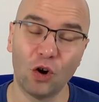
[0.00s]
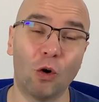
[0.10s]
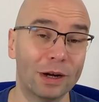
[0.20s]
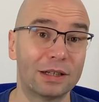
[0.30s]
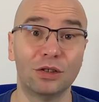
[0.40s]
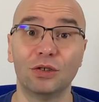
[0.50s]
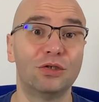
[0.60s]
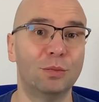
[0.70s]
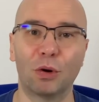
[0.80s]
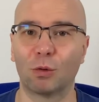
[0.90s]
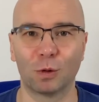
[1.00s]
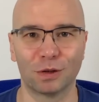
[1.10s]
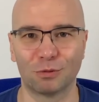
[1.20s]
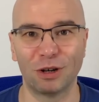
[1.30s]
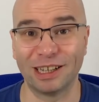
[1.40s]
or it's used to power
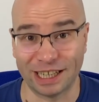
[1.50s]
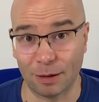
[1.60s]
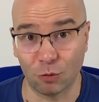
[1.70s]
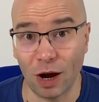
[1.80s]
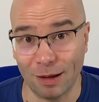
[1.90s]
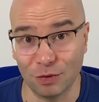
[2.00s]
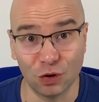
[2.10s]
the real-time web.